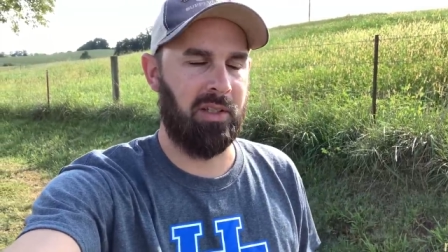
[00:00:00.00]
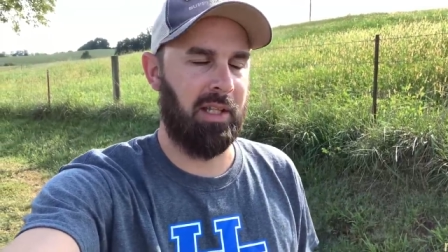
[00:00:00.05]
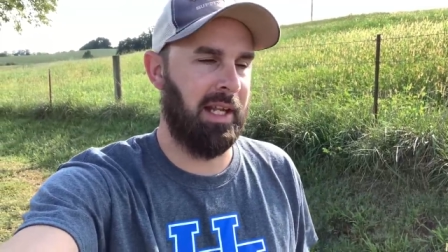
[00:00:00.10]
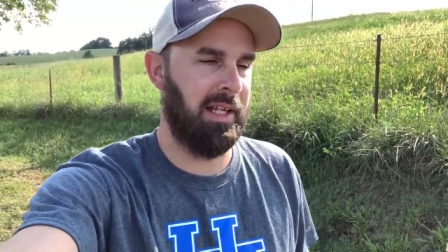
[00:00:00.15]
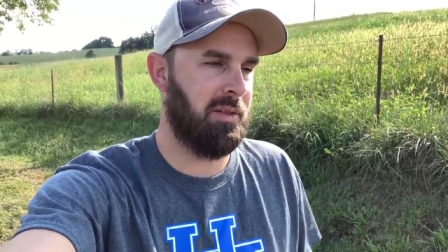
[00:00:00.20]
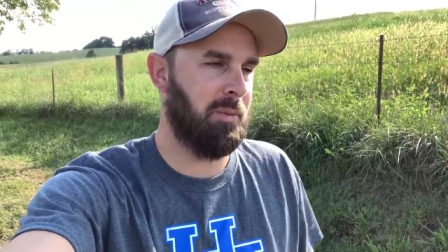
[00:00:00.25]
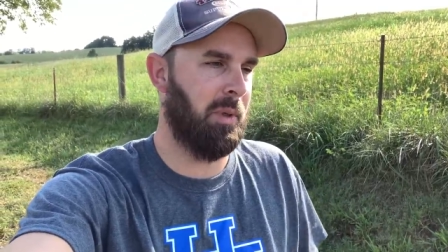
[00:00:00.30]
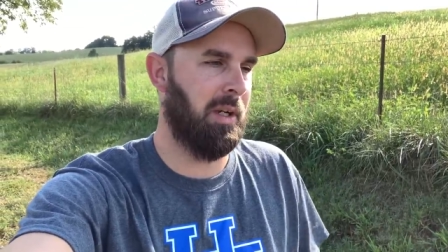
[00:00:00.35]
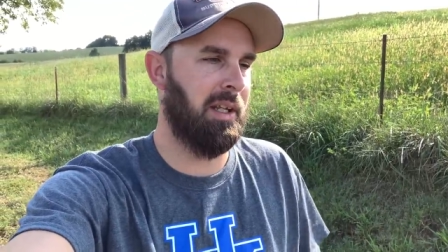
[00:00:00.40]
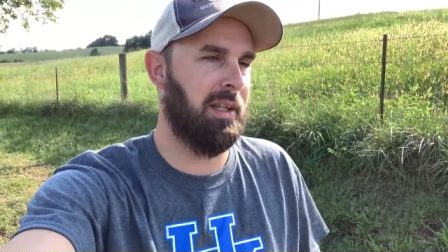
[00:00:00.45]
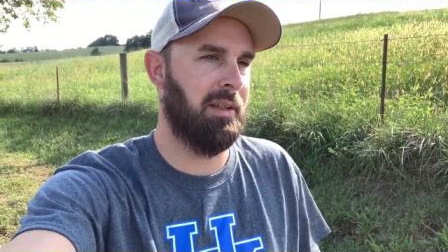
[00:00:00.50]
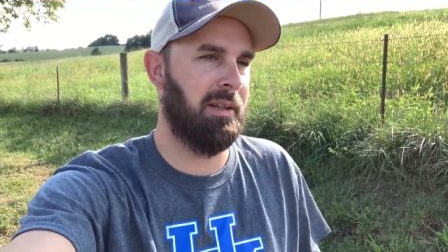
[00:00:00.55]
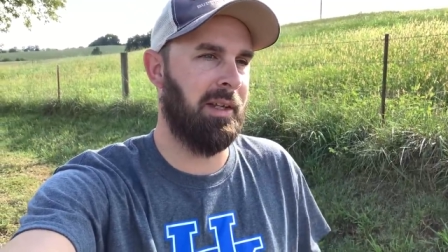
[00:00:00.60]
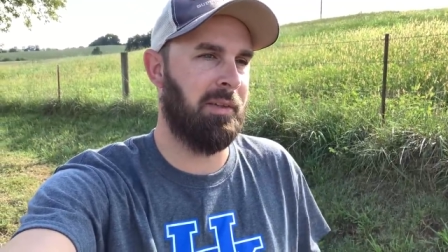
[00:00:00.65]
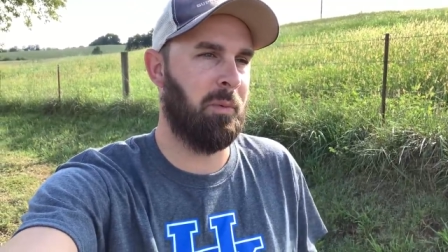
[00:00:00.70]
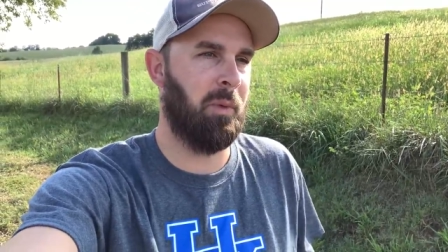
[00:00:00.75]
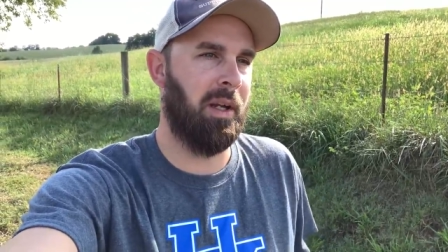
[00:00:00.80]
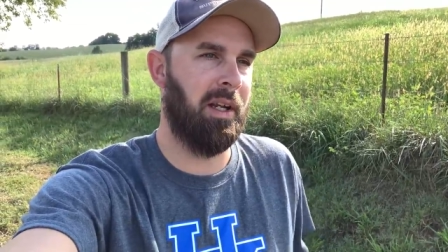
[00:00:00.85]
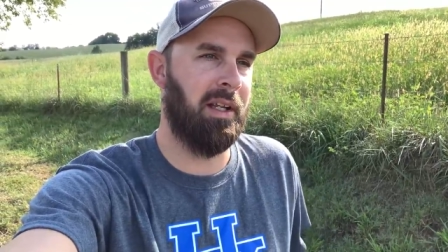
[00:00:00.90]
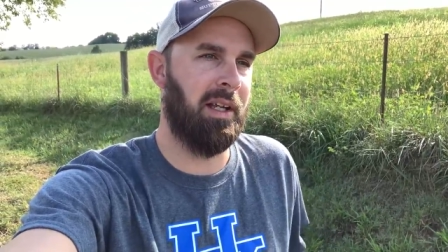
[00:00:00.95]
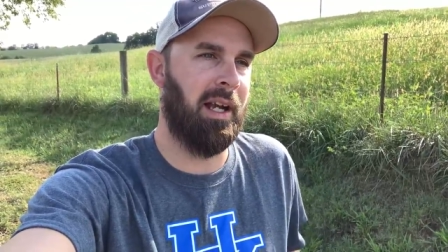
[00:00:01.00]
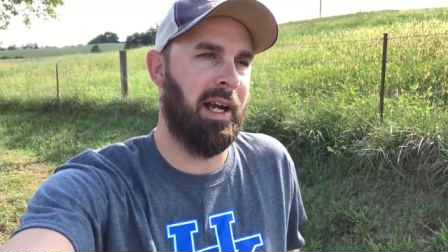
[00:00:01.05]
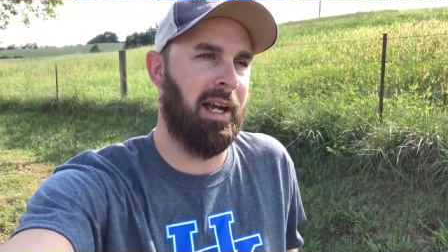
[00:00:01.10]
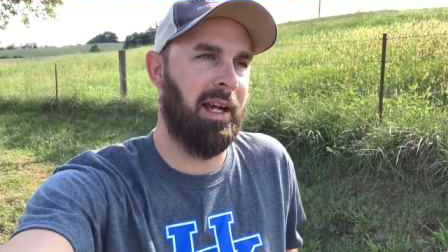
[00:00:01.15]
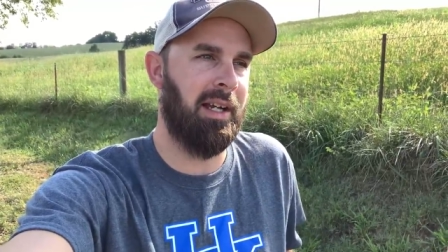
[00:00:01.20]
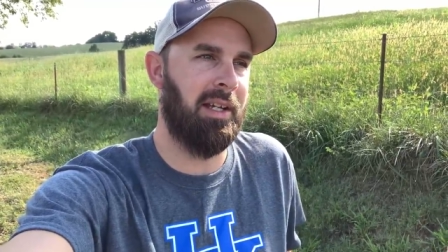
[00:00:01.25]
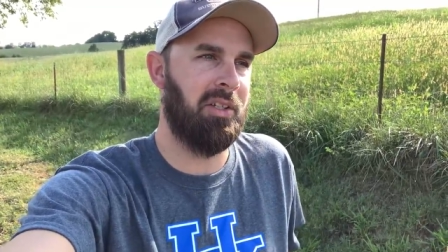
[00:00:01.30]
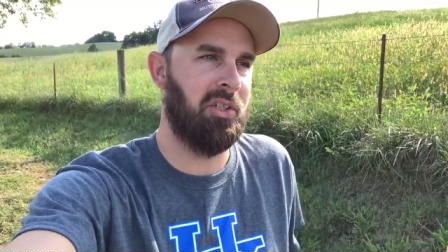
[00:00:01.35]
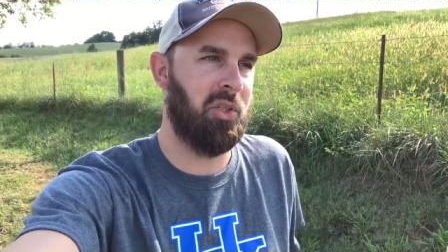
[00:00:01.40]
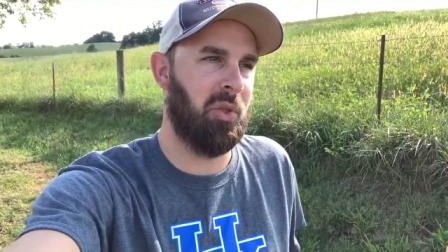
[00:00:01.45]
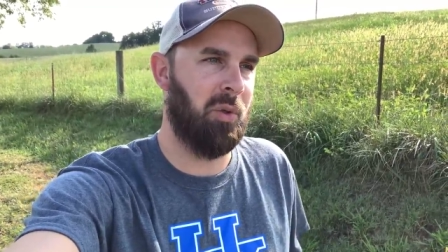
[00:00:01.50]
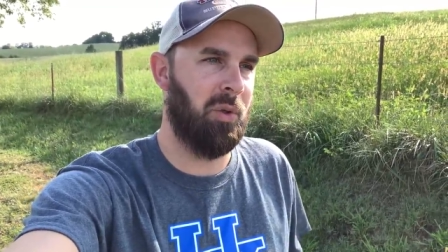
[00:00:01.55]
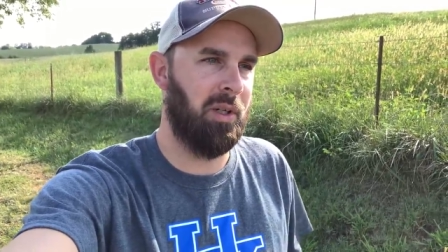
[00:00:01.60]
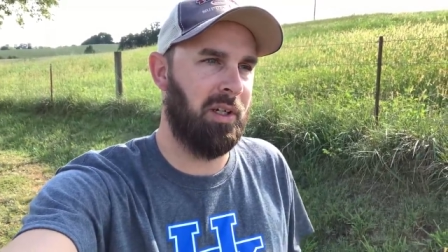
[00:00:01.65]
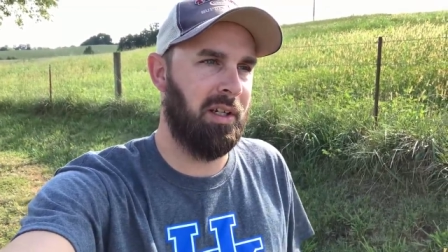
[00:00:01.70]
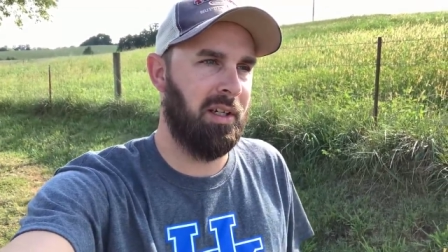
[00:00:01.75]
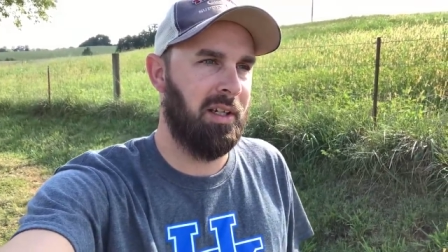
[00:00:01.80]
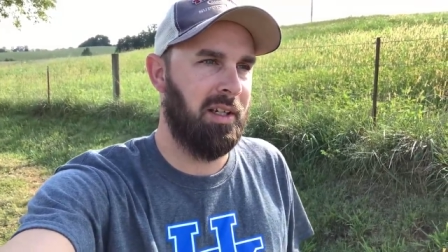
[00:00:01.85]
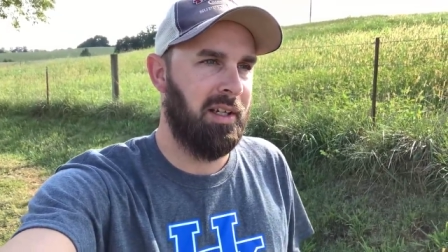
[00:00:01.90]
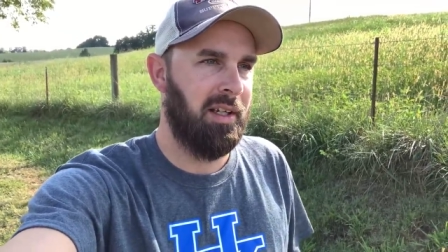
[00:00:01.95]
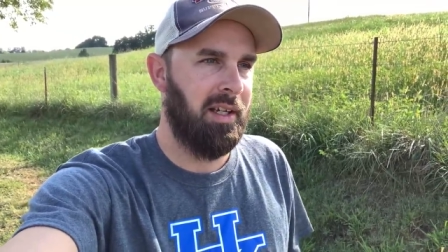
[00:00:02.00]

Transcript: That's what it, that's what I enjoy.